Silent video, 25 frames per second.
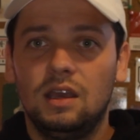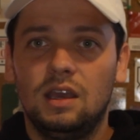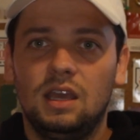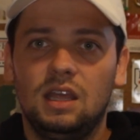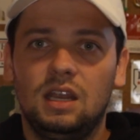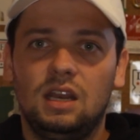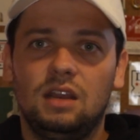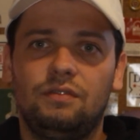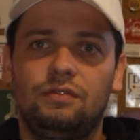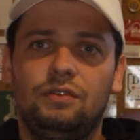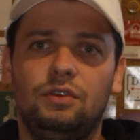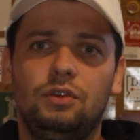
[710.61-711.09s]

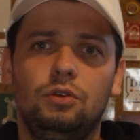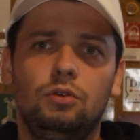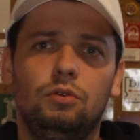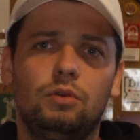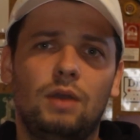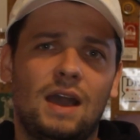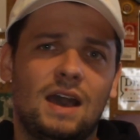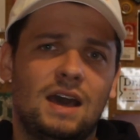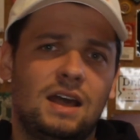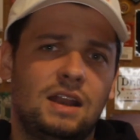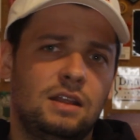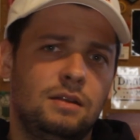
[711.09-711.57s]
And if you
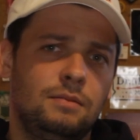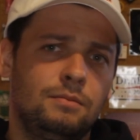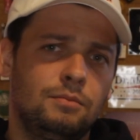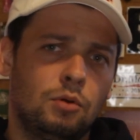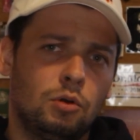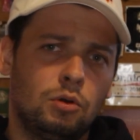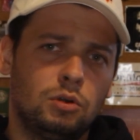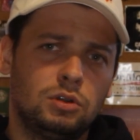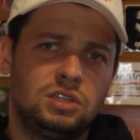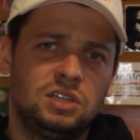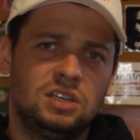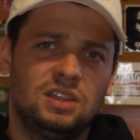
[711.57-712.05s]
added
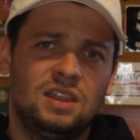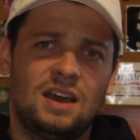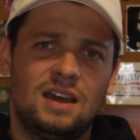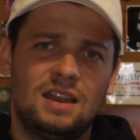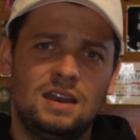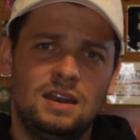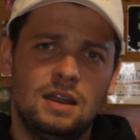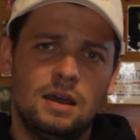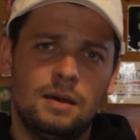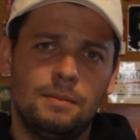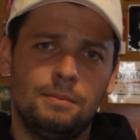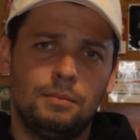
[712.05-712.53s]
more to
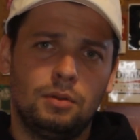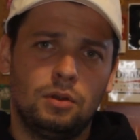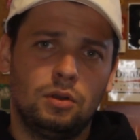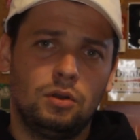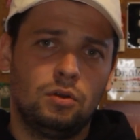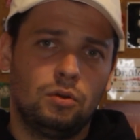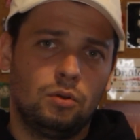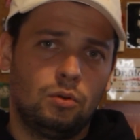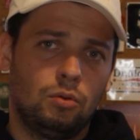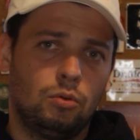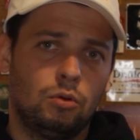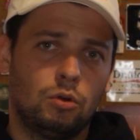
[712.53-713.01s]
that
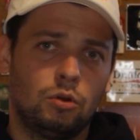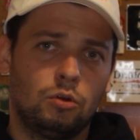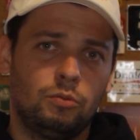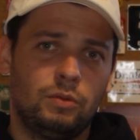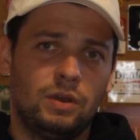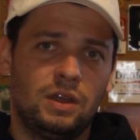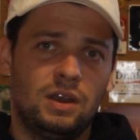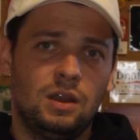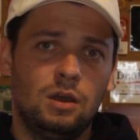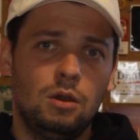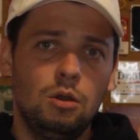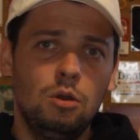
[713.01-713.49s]
number or
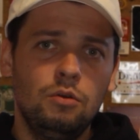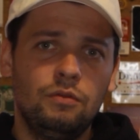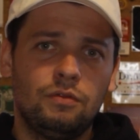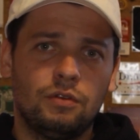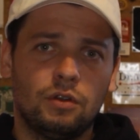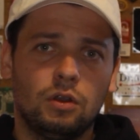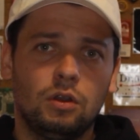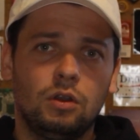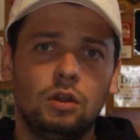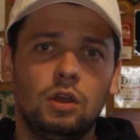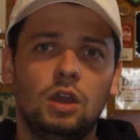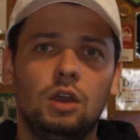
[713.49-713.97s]
went
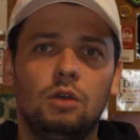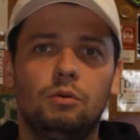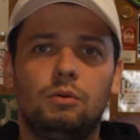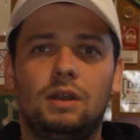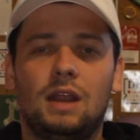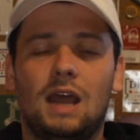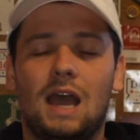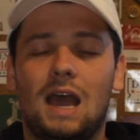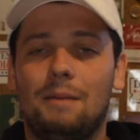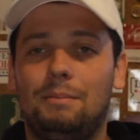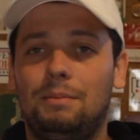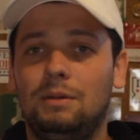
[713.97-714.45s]
over,
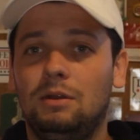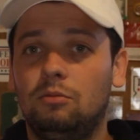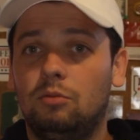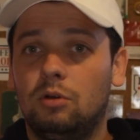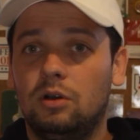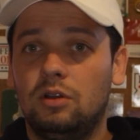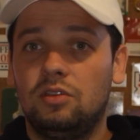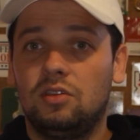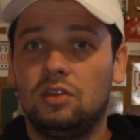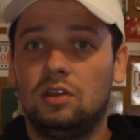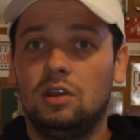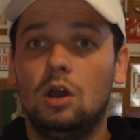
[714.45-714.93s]
what happened
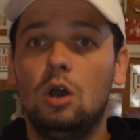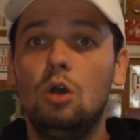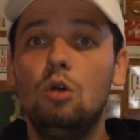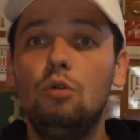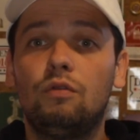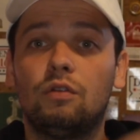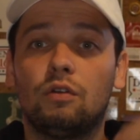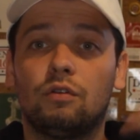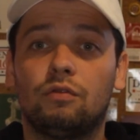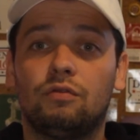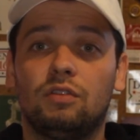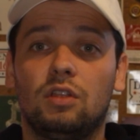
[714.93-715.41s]
was an
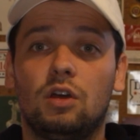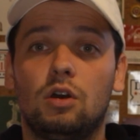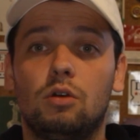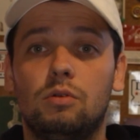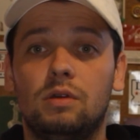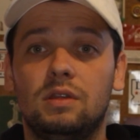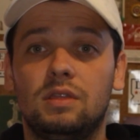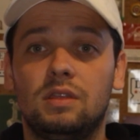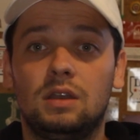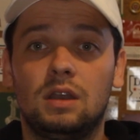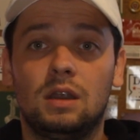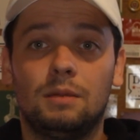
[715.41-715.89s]
overflow,
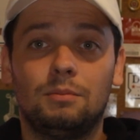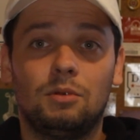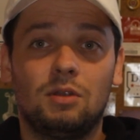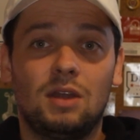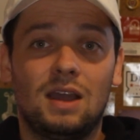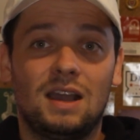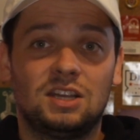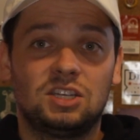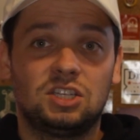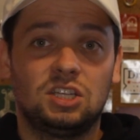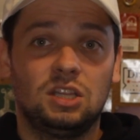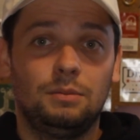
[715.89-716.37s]
and the number
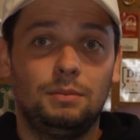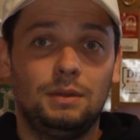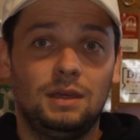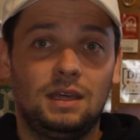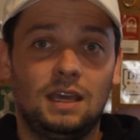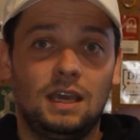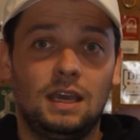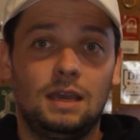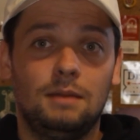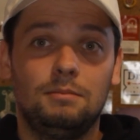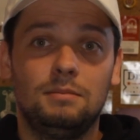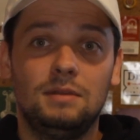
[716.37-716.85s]
actually
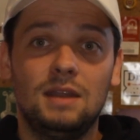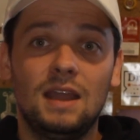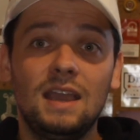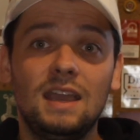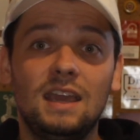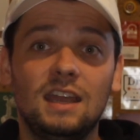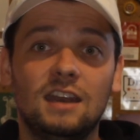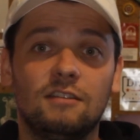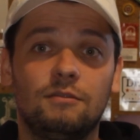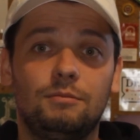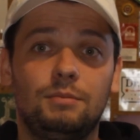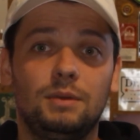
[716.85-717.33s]
became
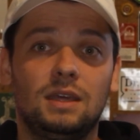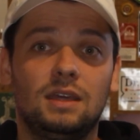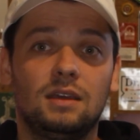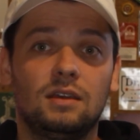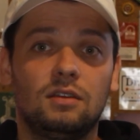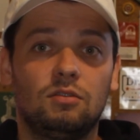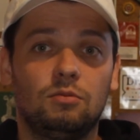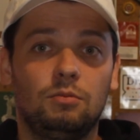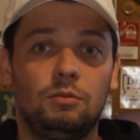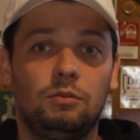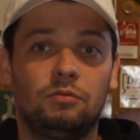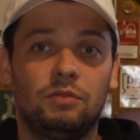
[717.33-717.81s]
negative
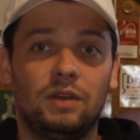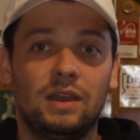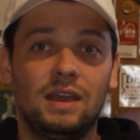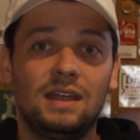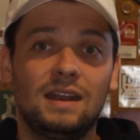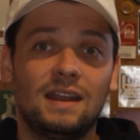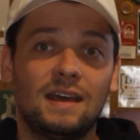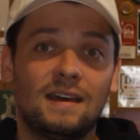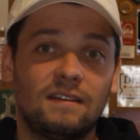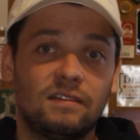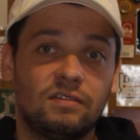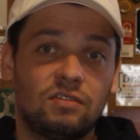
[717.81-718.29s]
because we
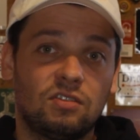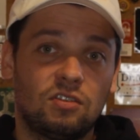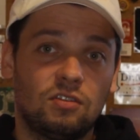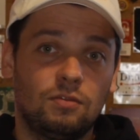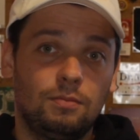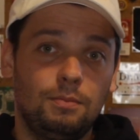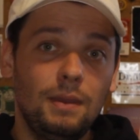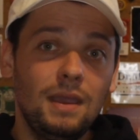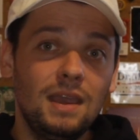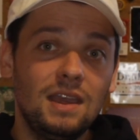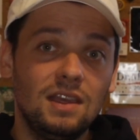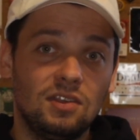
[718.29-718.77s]
ran out of
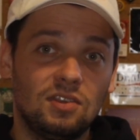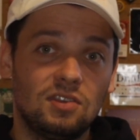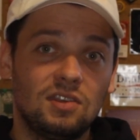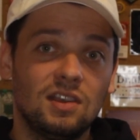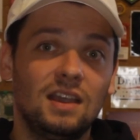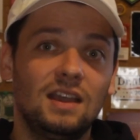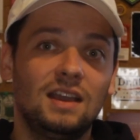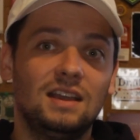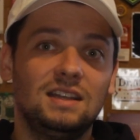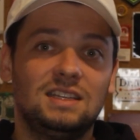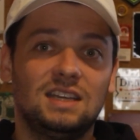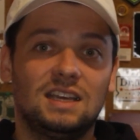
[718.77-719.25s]
space
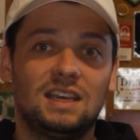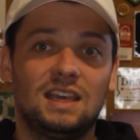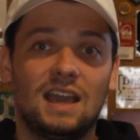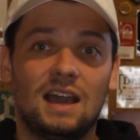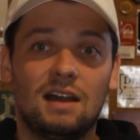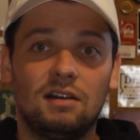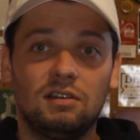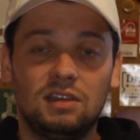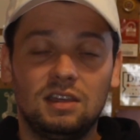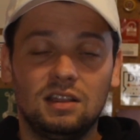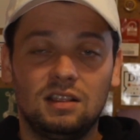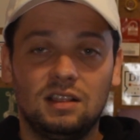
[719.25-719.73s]
to
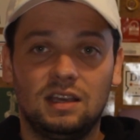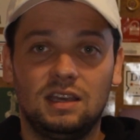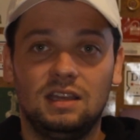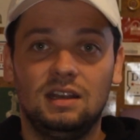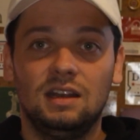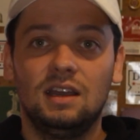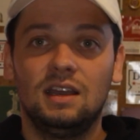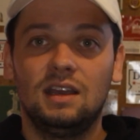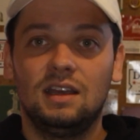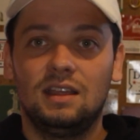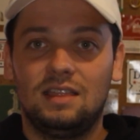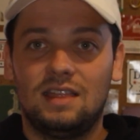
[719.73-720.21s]

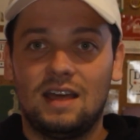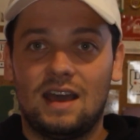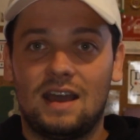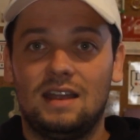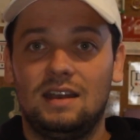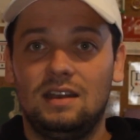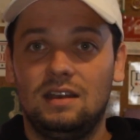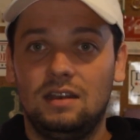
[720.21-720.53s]
calculate that